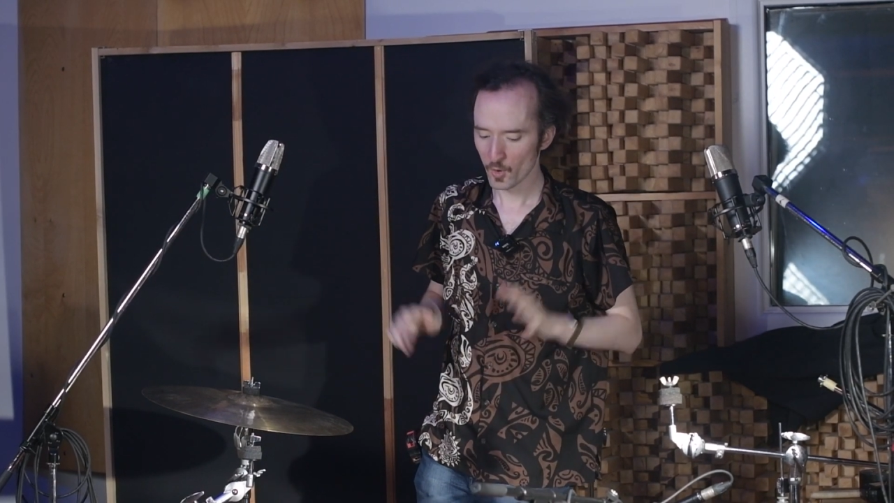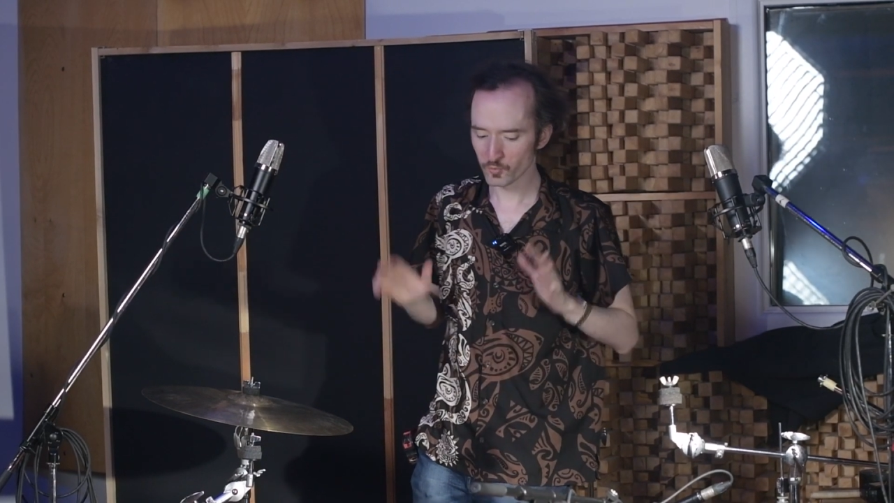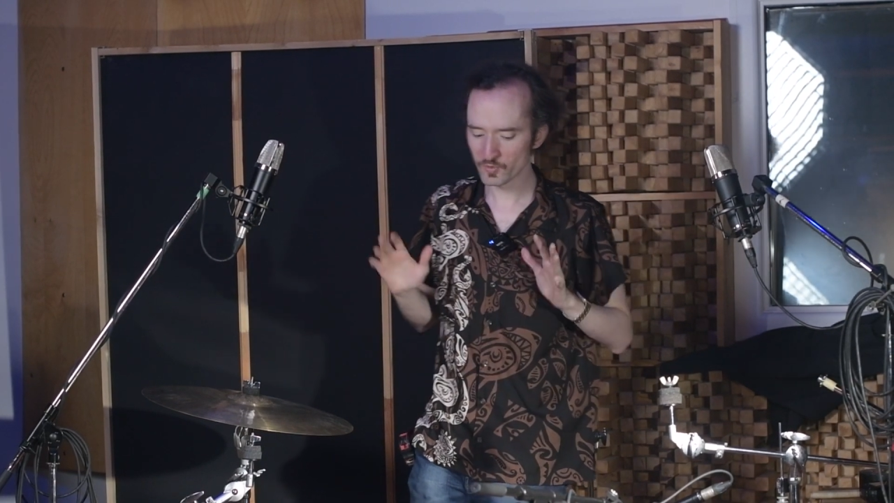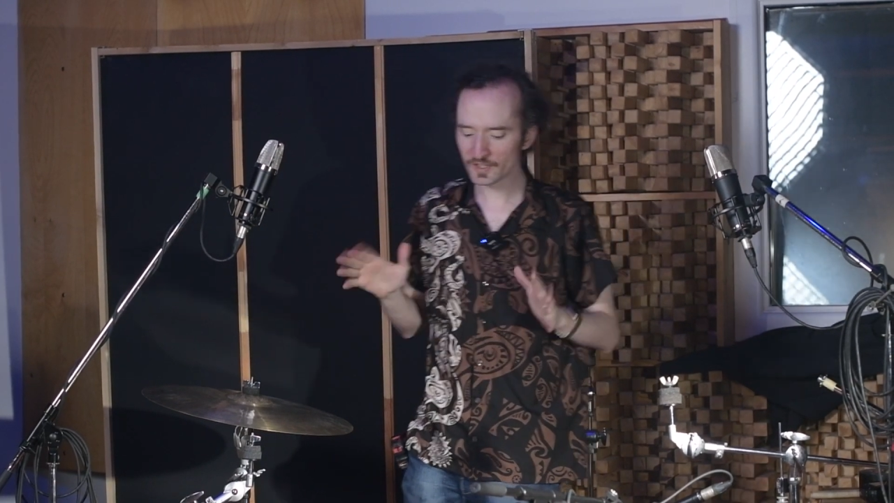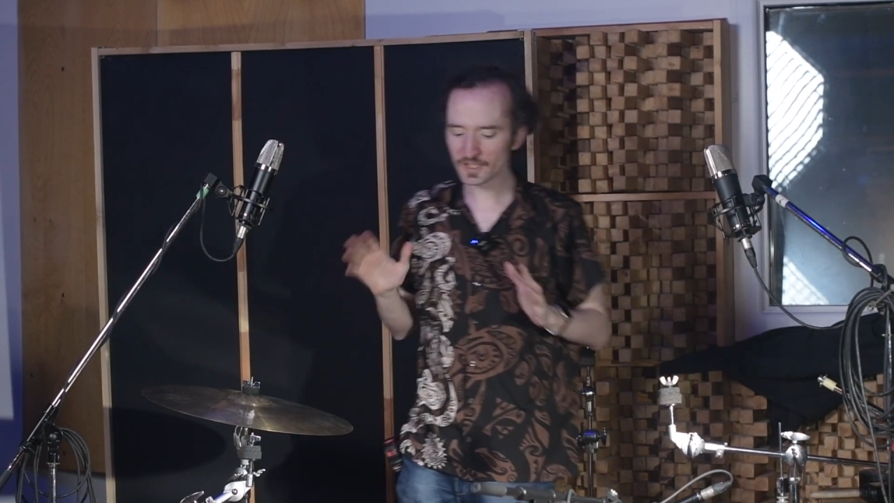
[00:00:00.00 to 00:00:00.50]

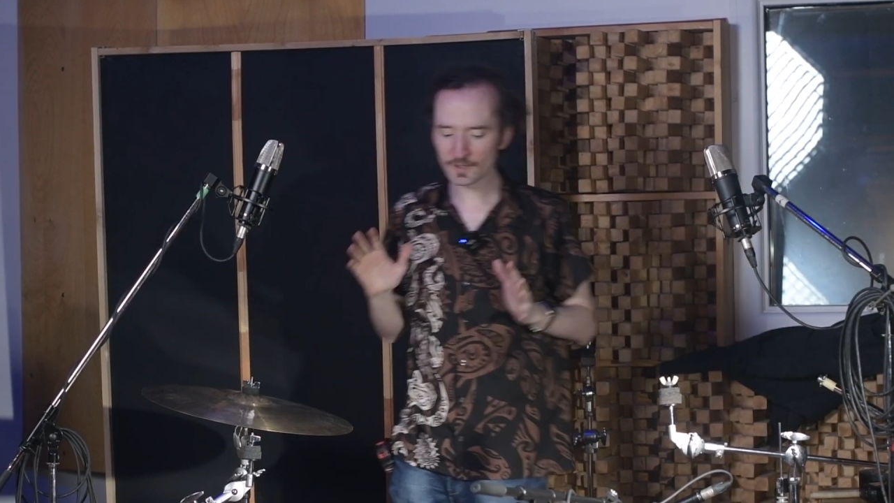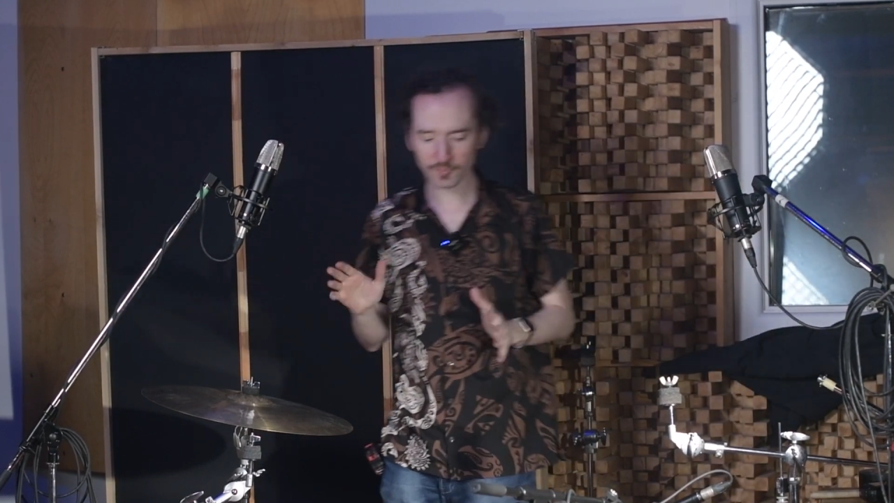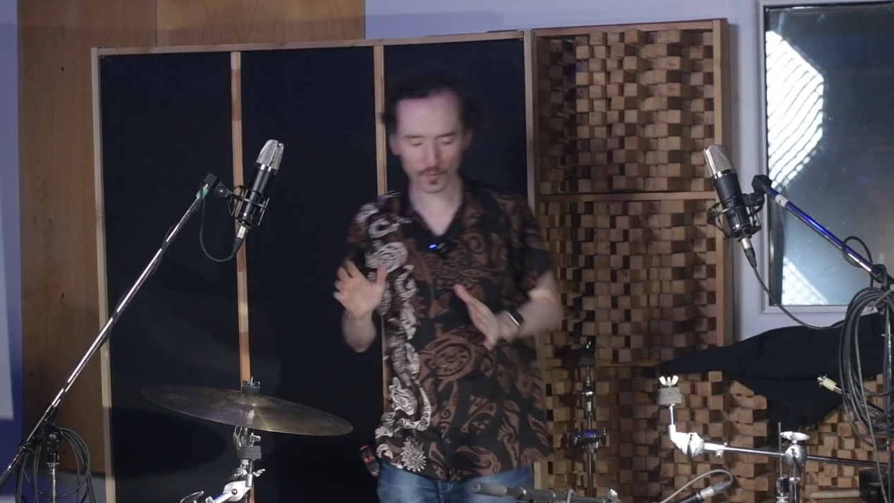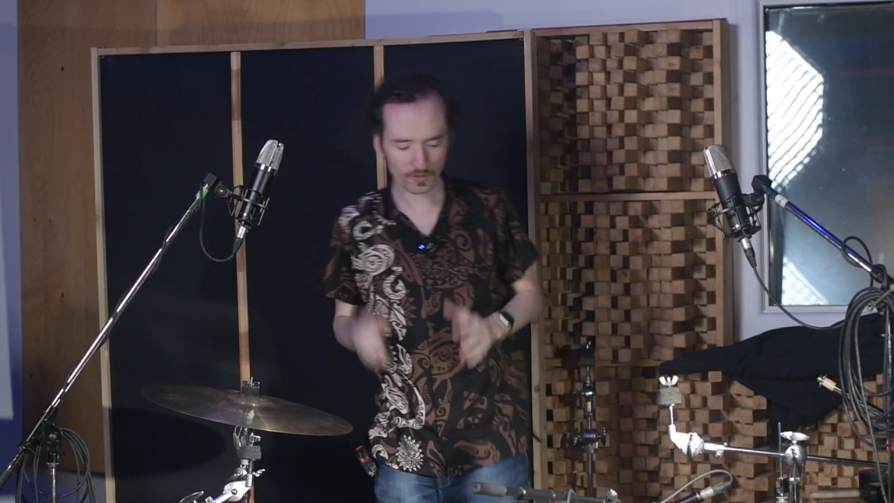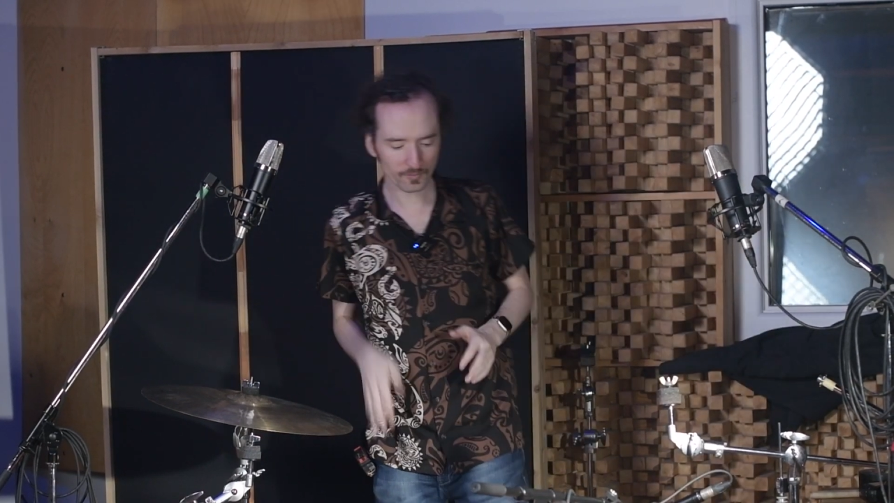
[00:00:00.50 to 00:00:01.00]
Really
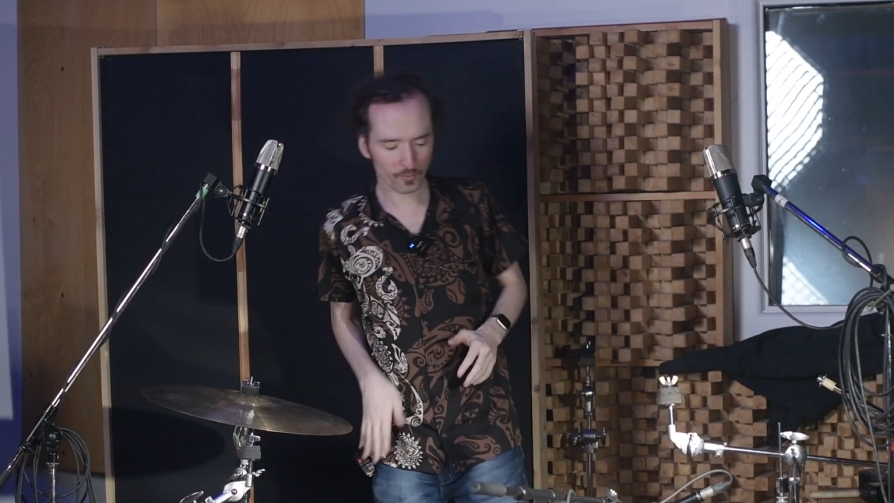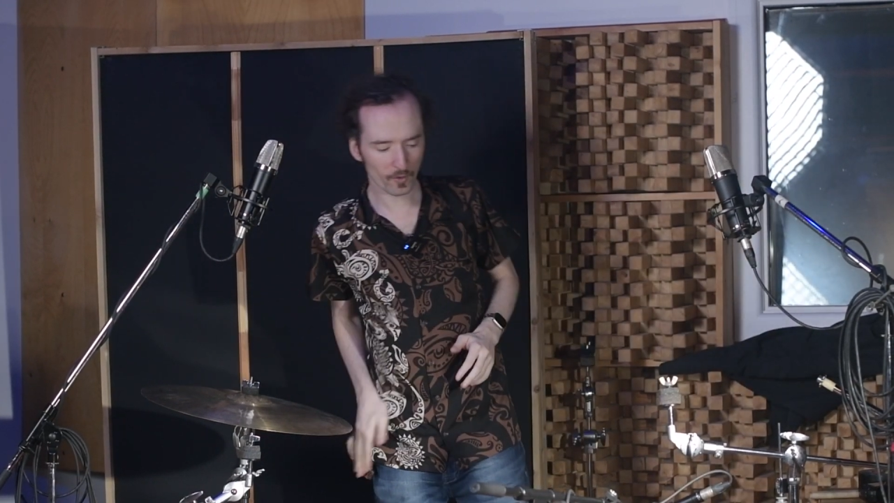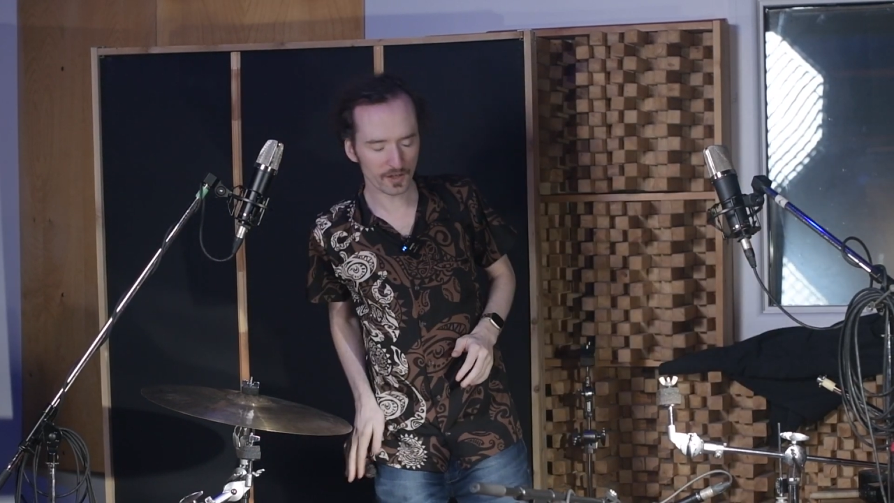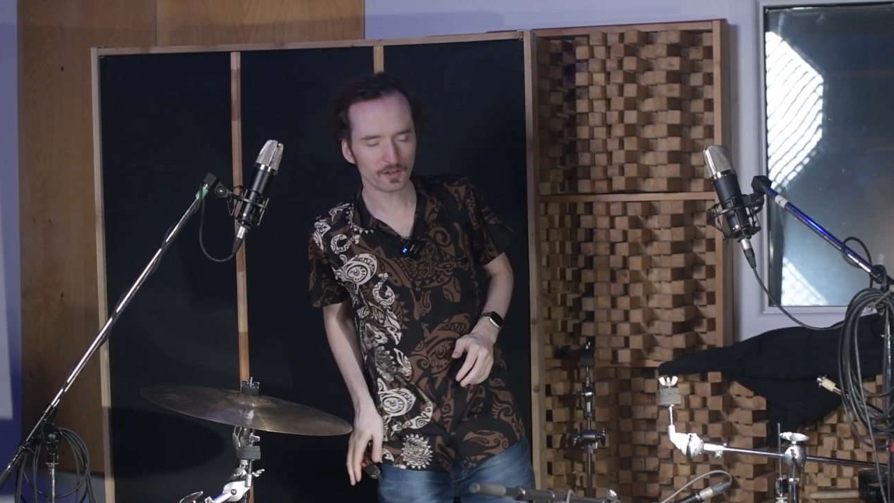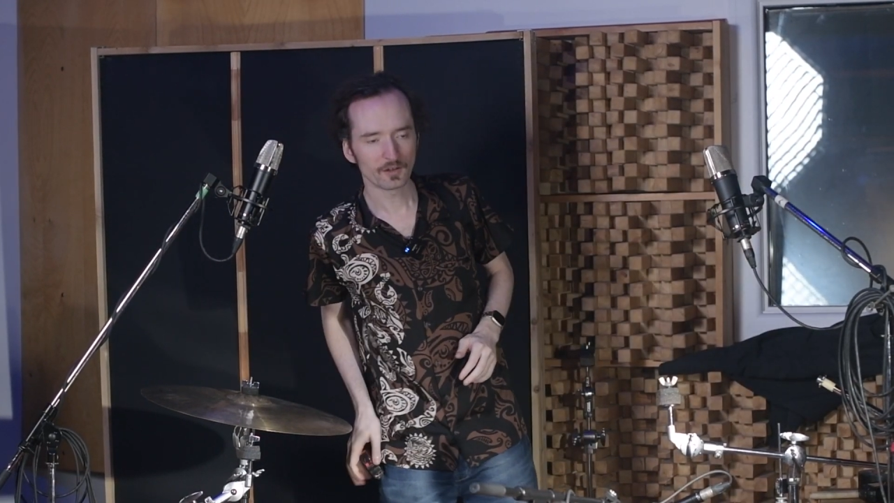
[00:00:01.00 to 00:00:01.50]
important
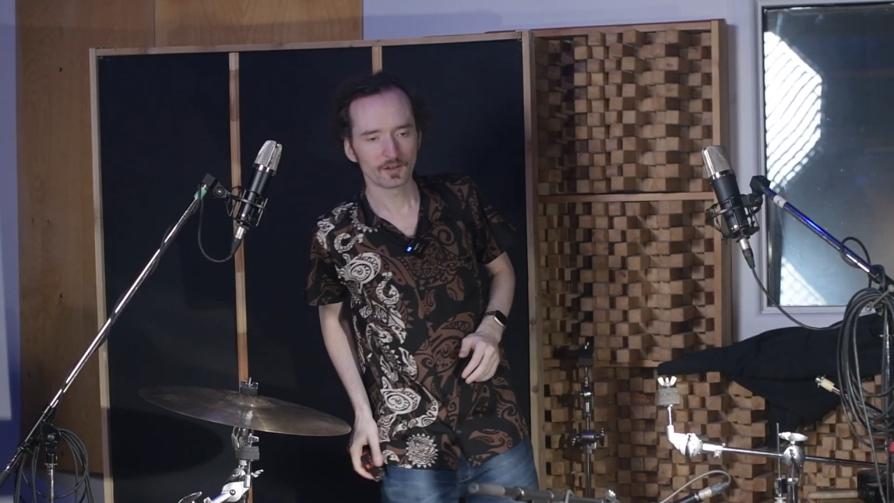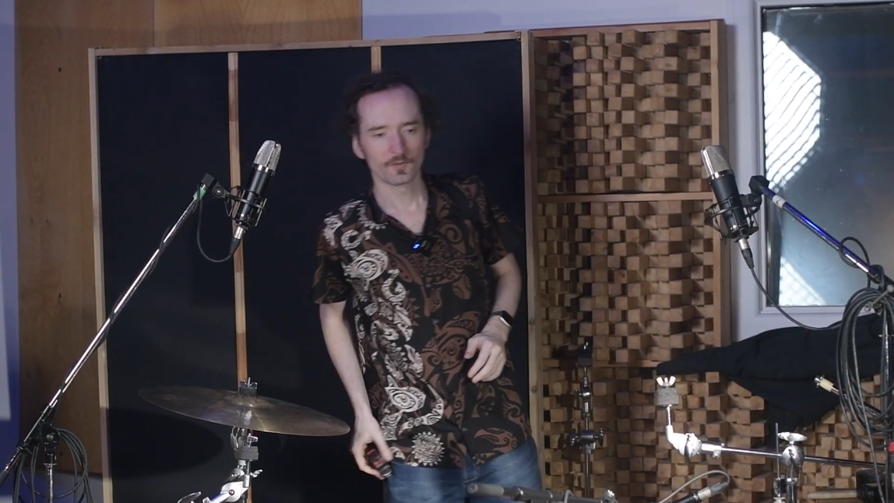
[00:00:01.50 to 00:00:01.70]
point